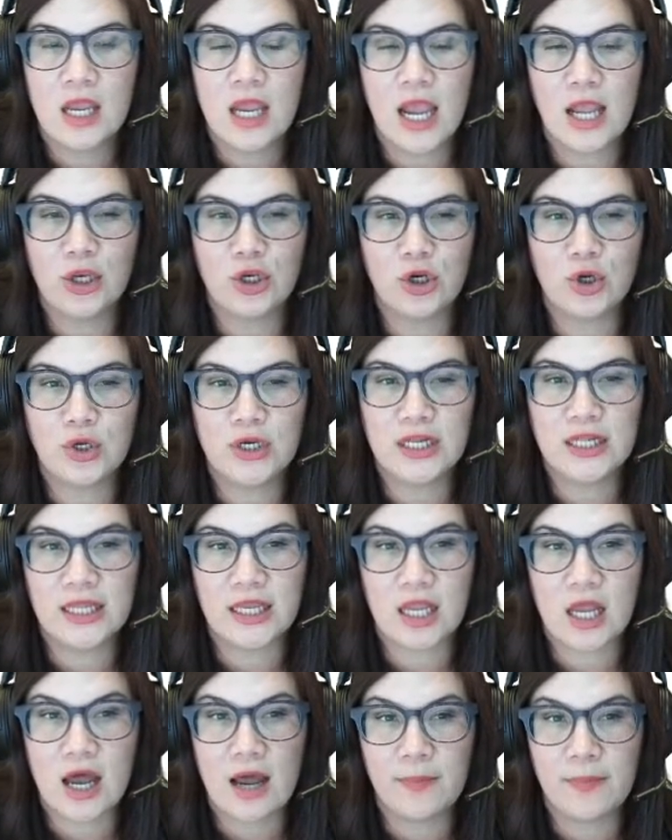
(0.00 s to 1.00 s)
And you're going to click
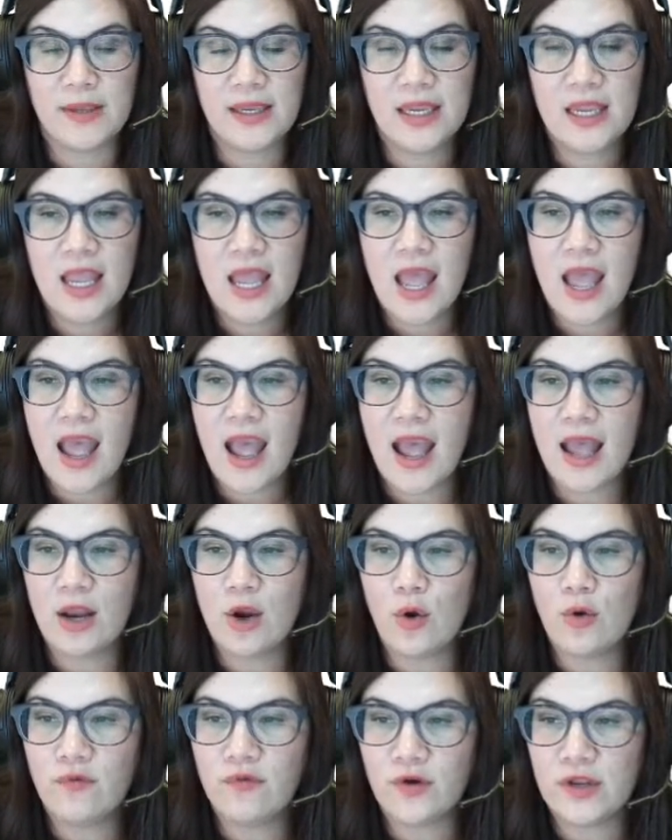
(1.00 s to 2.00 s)
copy. And
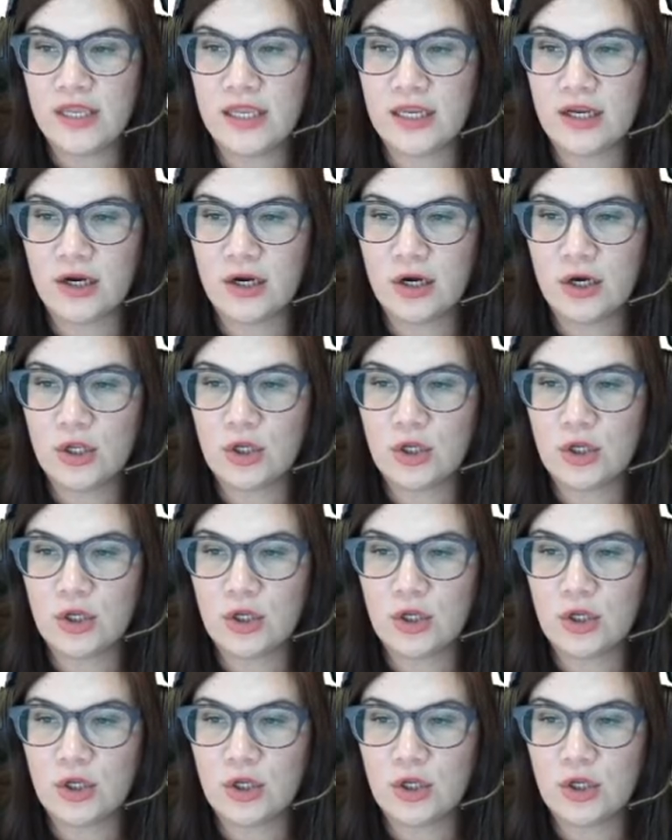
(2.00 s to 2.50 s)
over here,